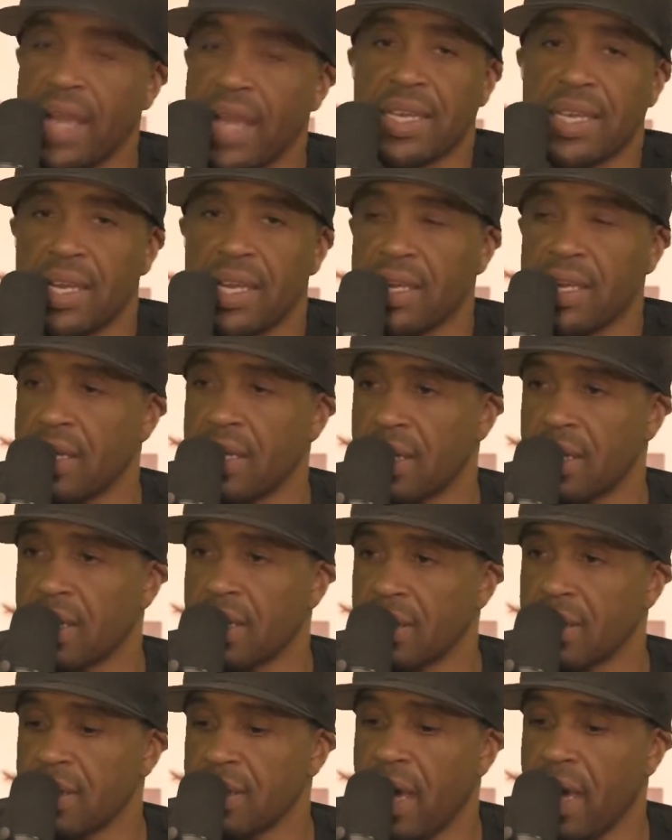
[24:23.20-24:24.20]
I get it.
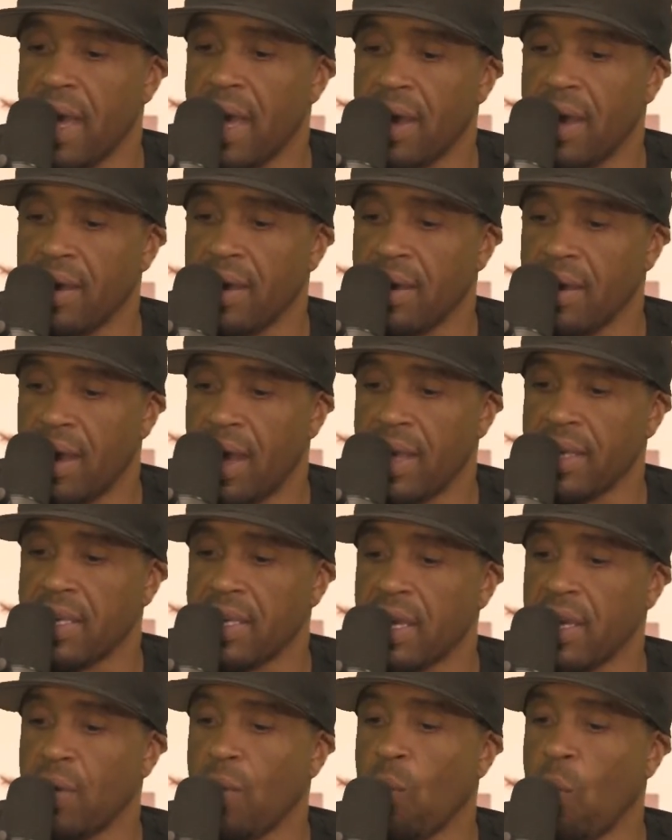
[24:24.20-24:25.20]
Yeah, I get